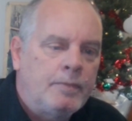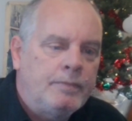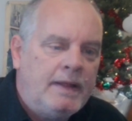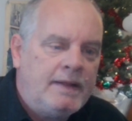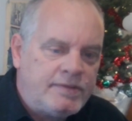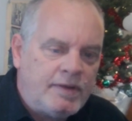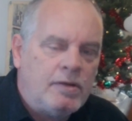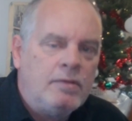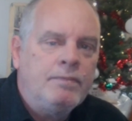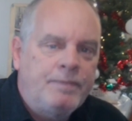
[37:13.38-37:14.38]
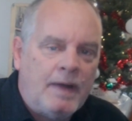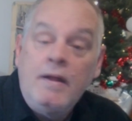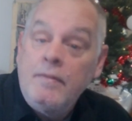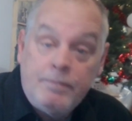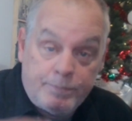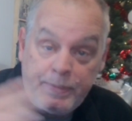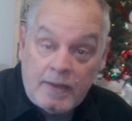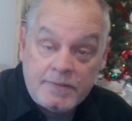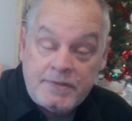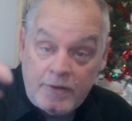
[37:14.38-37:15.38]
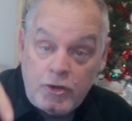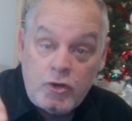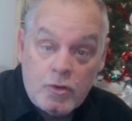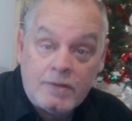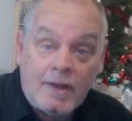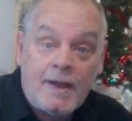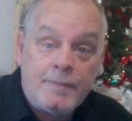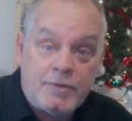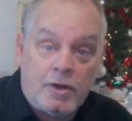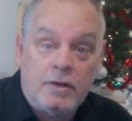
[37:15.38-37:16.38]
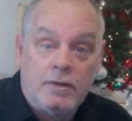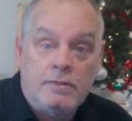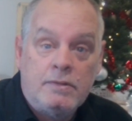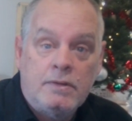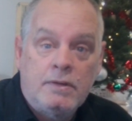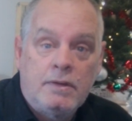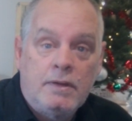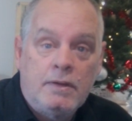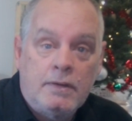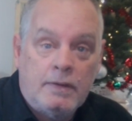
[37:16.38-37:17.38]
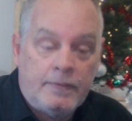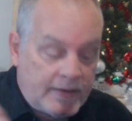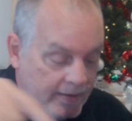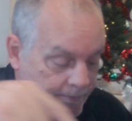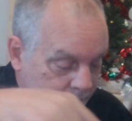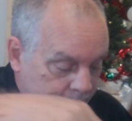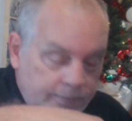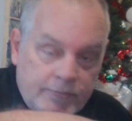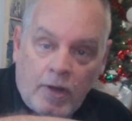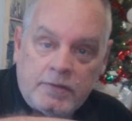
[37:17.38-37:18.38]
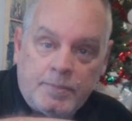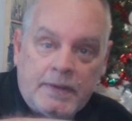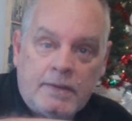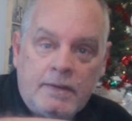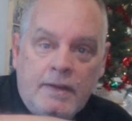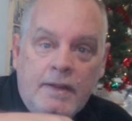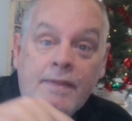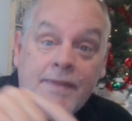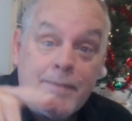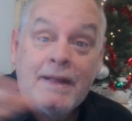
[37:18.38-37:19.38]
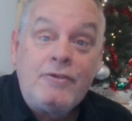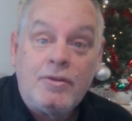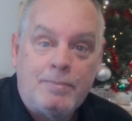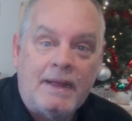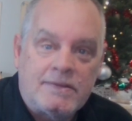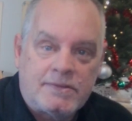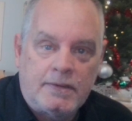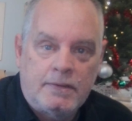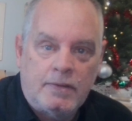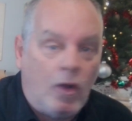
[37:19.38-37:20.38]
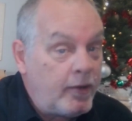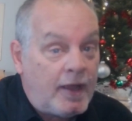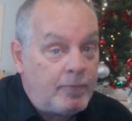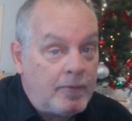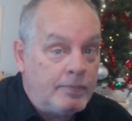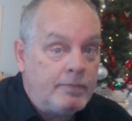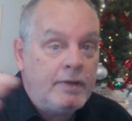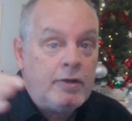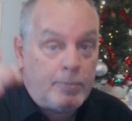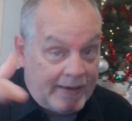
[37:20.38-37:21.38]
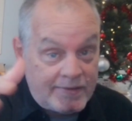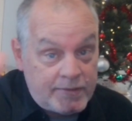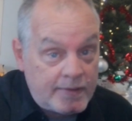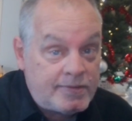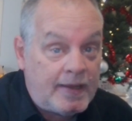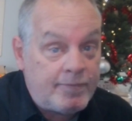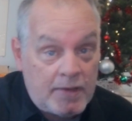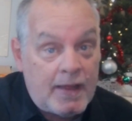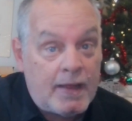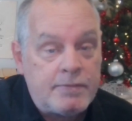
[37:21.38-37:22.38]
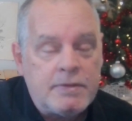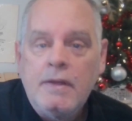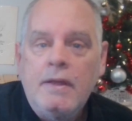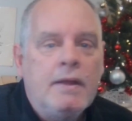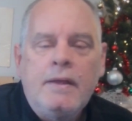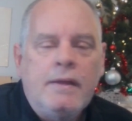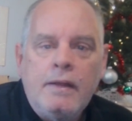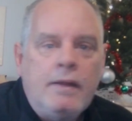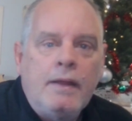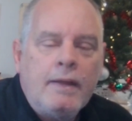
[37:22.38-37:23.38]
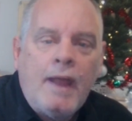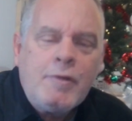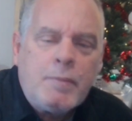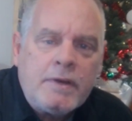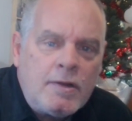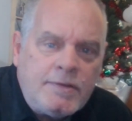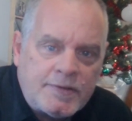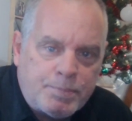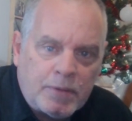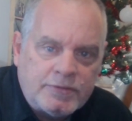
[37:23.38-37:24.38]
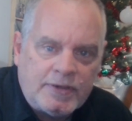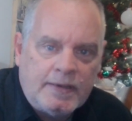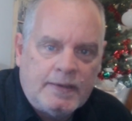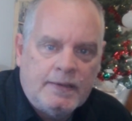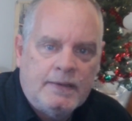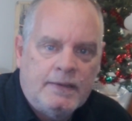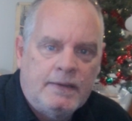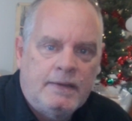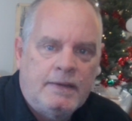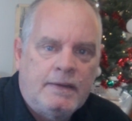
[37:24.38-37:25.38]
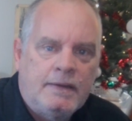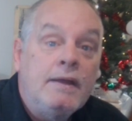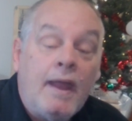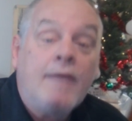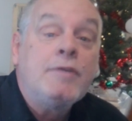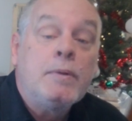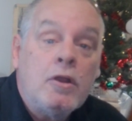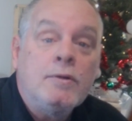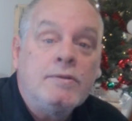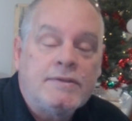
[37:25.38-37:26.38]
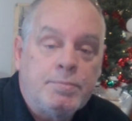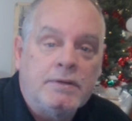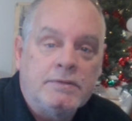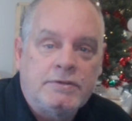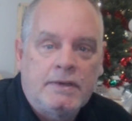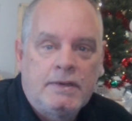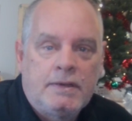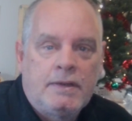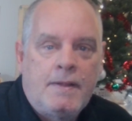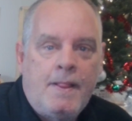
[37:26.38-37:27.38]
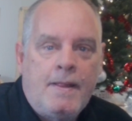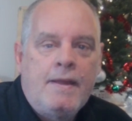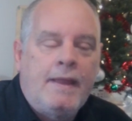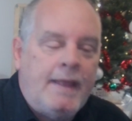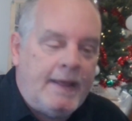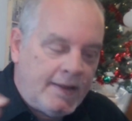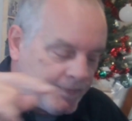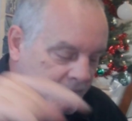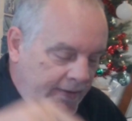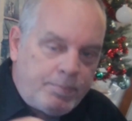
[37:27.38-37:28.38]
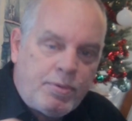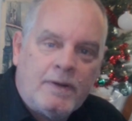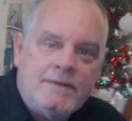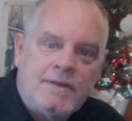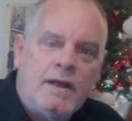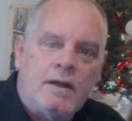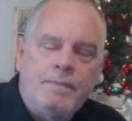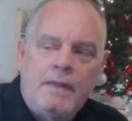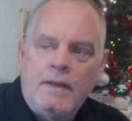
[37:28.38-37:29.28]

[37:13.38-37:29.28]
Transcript: It's still, because in the New York Times article that I talked about, they mentioned masking. Oh yeah, masking saves lives. Everyone knows that's bullshit. Everyone knows that's bullshit. And as Vinay points out,